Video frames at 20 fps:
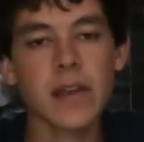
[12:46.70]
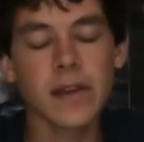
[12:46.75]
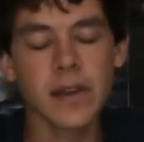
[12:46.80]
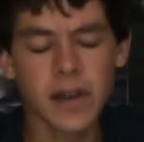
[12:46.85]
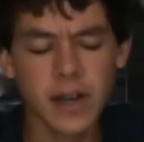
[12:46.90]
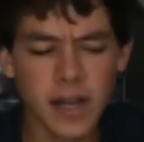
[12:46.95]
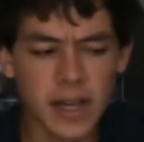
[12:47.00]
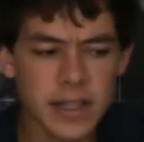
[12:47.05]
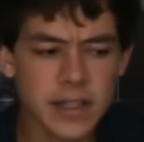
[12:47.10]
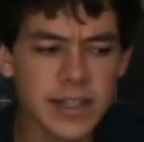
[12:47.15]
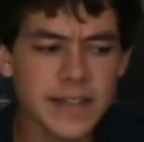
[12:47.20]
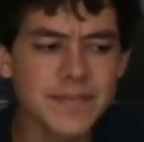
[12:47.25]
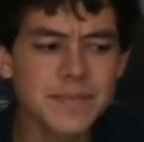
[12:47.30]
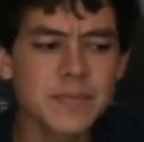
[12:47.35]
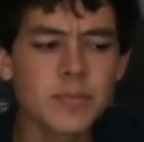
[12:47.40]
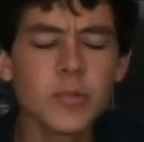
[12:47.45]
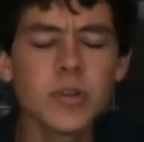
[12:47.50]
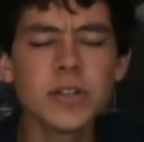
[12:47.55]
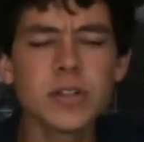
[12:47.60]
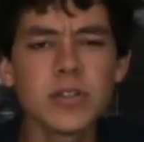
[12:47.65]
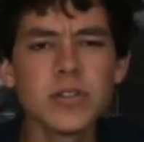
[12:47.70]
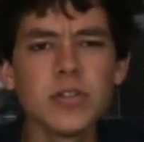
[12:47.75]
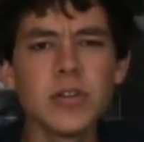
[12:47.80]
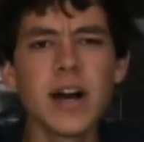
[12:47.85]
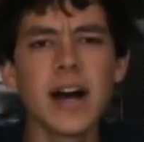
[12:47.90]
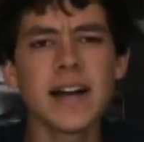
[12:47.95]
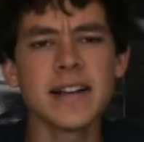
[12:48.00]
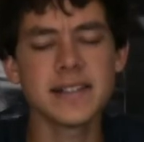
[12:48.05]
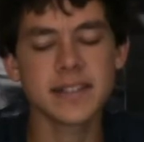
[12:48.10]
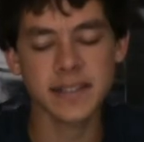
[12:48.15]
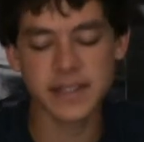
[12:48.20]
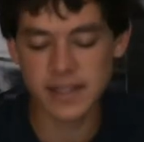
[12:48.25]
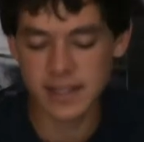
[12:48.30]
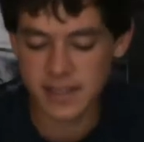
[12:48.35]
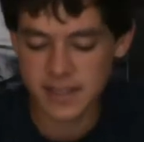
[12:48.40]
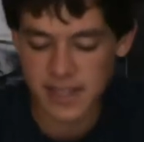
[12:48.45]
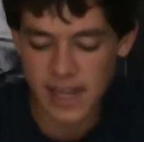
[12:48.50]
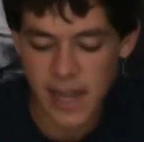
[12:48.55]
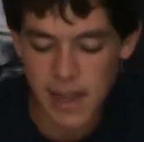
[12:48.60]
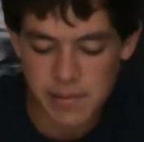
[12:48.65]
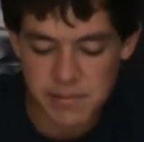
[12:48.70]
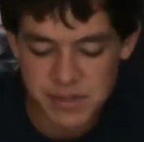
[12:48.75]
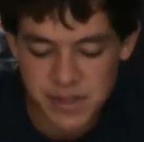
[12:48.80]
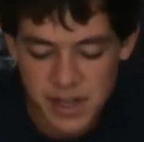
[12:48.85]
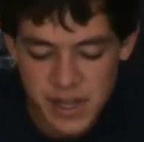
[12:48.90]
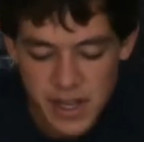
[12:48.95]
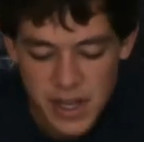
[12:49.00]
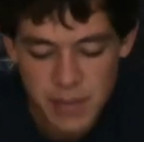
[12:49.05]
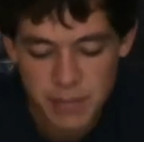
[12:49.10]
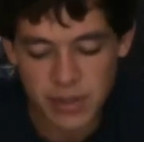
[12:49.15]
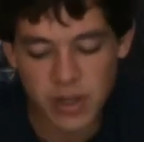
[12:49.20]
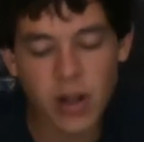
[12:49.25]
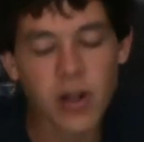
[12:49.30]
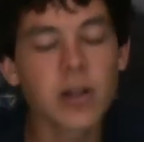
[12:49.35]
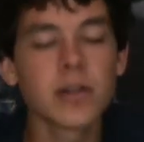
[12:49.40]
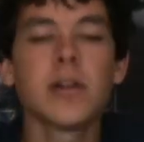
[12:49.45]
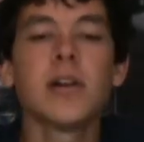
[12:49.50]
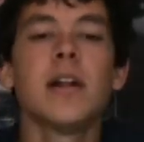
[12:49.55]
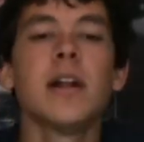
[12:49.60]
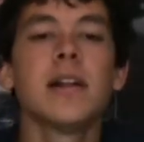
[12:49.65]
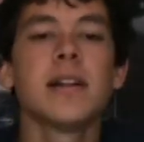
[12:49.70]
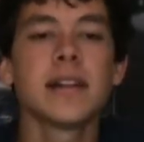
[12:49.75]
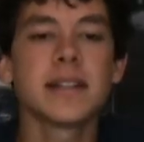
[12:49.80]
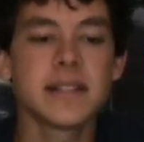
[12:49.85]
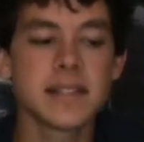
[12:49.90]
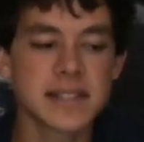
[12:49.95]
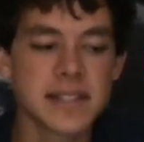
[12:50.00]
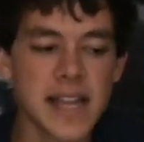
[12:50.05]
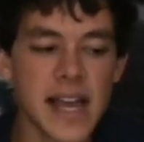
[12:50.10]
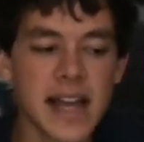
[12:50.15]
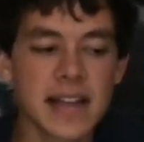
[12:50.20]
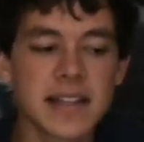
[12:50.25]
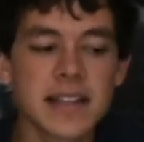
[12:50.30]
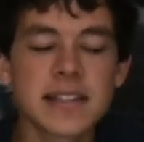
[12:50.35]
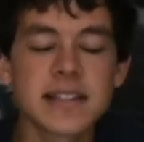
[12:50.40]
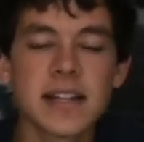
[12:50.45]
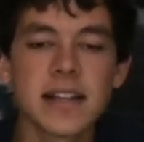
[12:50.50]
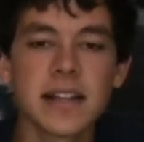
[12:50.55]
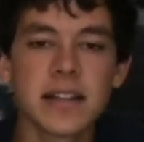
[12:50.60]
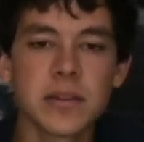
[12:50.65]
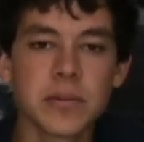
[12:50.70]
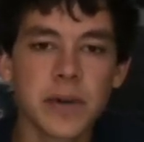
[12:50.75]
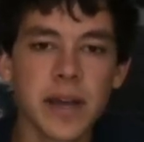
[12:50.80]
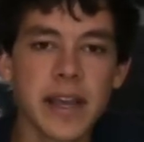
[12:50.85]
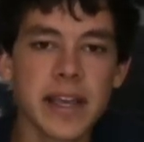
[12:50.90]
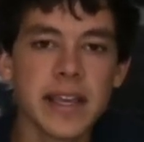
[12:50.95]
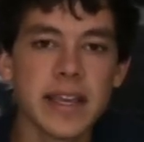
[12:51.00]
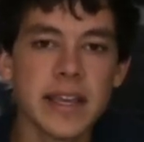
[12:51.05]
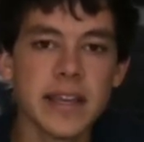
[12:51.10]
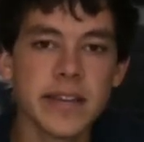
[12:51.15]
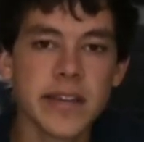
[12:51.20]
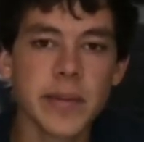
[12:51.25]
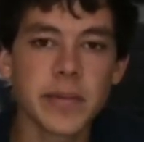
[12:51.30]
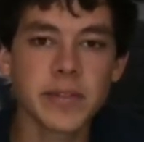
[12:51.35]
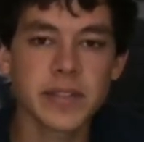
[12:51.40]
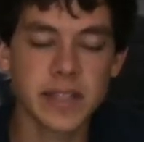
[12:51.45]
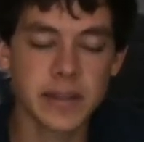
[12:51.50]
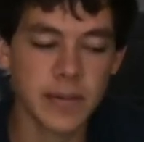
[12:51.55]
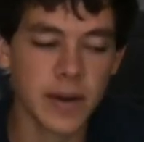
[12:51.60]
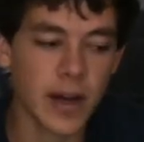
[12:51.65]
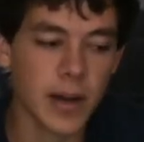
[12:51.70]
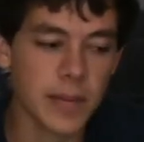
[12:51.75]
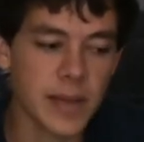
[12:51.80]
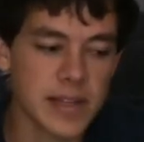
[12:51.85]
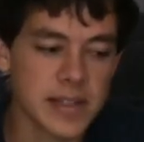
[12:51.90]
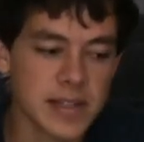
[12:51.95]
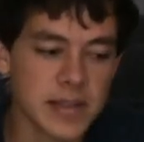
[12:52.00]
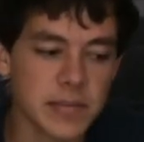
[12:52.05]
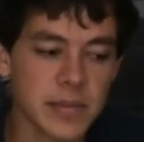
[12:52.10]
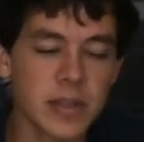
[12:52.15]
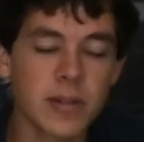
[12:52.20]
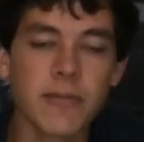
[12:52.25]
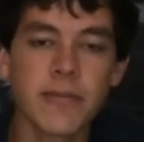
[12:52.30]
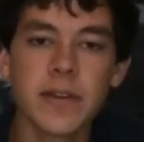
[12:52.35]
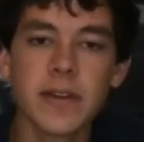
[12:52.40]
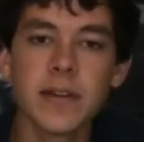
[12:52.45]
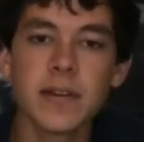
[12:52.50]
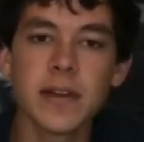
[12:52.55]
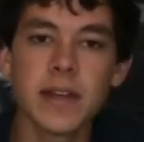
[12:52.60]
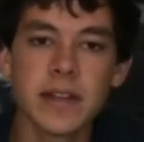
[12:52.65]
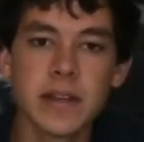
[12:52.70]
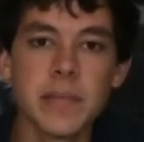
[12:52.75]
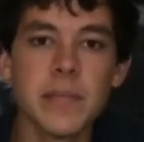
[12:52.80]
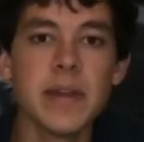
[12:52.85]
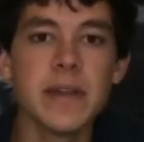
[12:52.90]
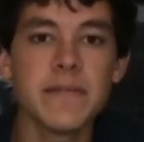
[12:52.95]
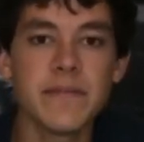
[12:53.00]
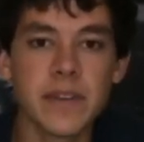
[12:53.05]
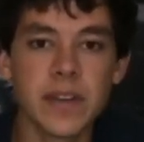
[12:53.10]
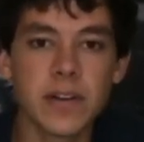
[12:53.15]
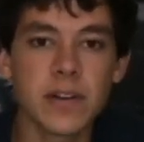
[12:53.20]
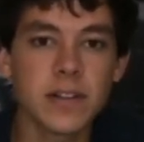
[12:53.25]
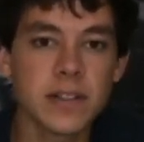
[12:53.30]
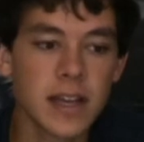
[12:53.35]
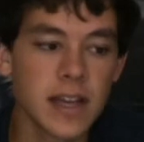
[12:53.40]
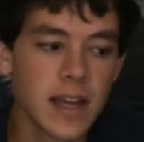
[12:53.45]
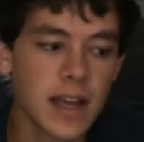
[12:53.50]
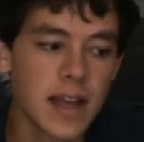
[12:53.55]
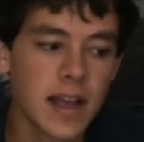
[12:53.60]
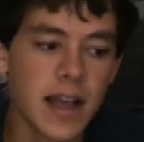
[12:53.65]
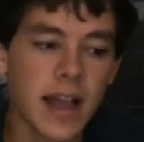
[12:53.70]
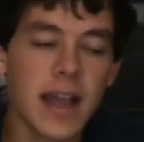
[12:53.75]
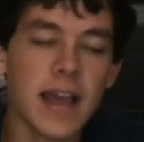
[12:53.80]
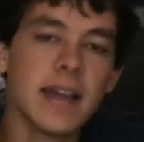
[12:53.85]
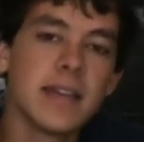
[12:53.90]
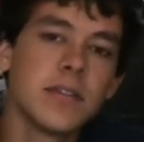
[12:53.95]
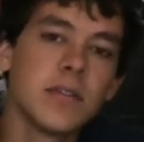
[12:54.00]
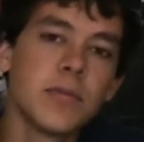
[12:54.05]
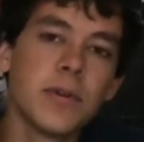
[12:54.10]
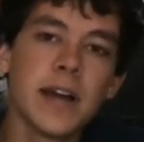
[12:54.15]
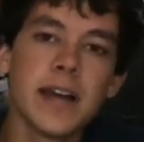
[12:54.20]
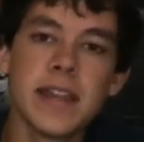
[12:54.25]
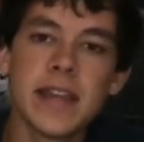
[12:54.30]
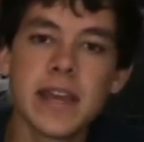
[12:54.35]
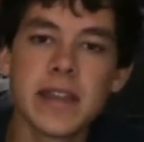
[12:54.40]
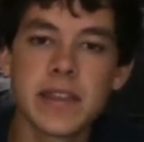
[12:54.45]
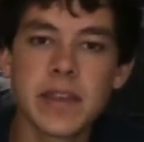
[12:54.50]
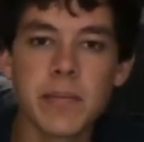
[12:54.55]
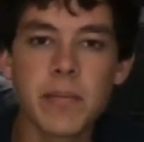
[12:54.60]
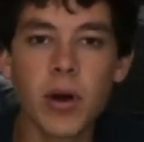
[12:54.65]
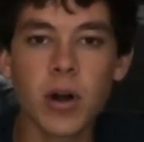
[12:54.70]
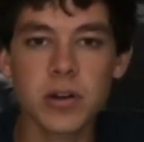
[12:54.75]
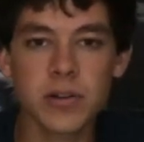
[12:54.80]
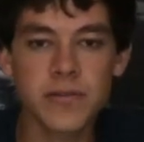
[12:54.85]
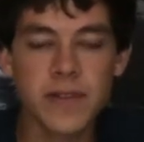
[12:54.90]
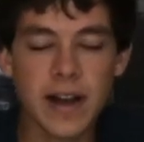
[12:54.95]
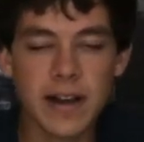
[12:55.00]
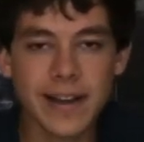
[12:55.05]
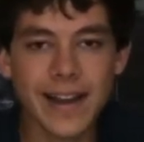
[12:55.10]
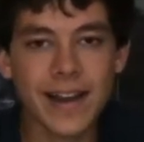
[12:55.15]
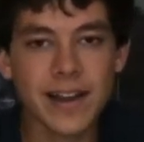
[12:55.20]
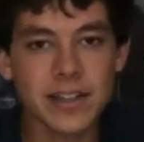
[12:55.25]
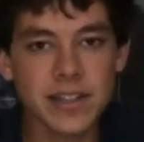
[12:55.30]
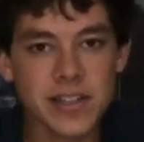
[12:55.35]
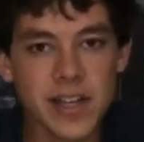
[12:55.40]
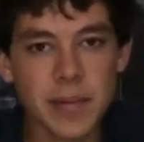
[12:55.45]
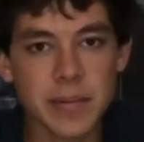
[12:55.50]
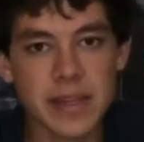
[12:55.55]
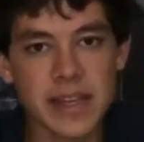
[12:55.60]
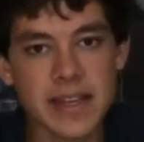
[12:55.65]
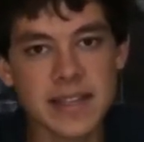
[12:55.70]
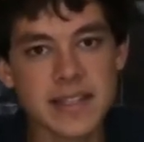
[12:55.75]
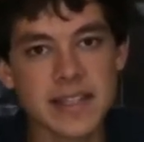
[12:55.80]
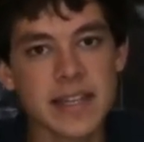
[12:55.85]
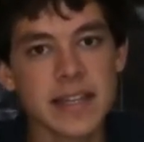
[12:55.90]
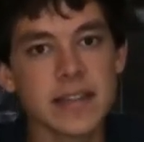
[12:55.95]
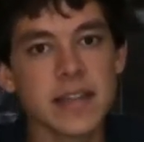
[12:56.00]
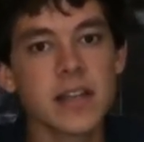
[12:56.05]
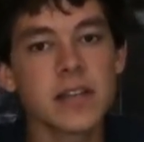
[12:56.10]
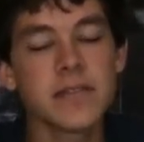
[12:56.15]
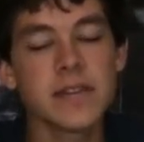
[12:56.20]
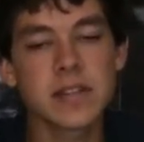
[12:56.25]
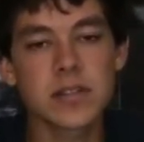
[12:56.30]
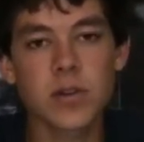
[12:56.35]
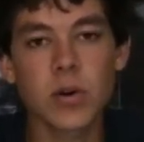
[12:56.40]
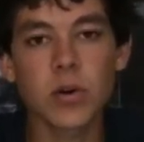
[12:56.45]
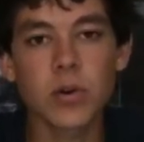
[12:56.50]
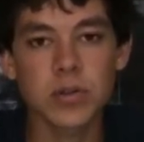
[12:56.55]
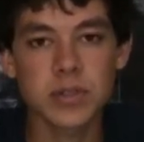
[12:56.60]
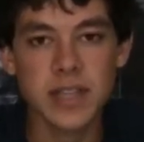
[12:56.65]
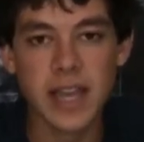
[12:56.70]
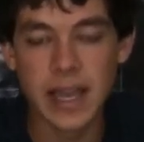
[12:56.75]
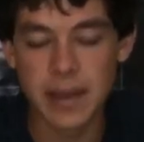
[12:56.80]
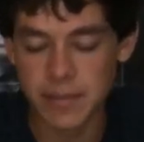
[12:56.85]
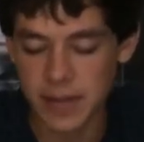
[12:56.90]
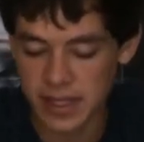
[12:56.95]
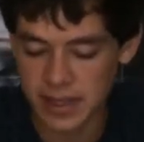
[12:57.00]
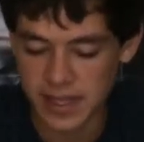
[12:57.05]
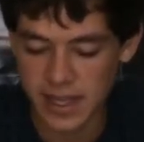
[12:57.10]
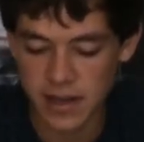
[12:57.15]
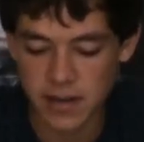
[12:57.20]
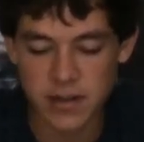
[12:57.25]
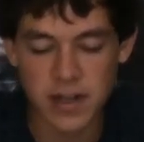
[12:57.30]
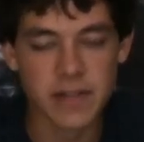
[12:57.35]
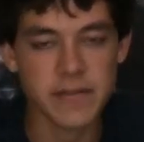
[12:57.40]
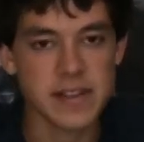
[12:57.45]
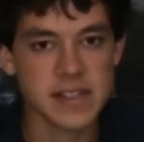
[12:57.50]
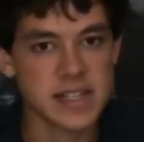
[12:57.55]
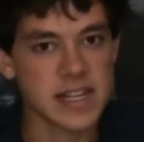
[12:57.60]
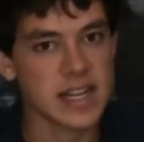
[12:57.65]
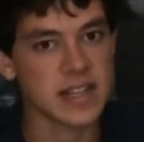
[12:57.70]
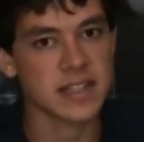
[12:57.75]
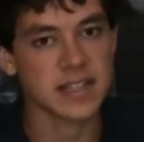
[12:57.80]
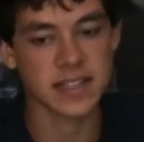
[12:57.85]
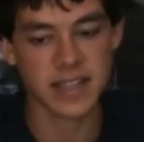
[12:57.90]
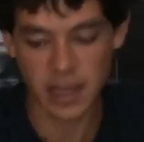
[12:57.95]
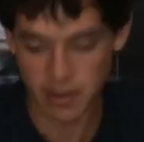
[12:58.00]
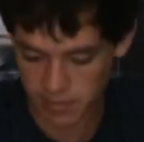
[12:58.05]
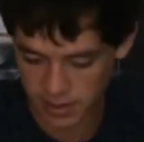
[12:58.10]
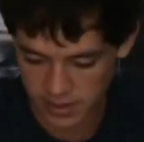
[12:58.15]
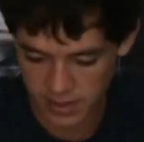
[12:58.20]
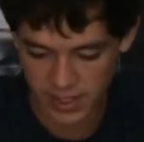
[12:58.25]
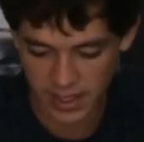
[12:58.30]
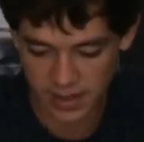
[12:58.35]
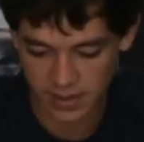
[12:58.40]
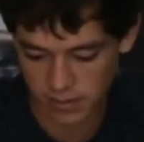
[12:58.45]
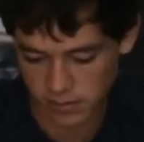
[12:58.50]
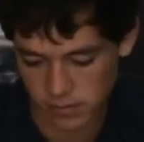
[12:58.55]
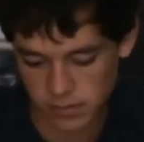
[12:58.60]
Left Wood a little isolated at times, but all in all, I liked his tactics. I liked the way he double-teamed James in the midfield, and the way that they marked Falcao at the top of the 18. None of his goals came like that, or none of his chances came like that.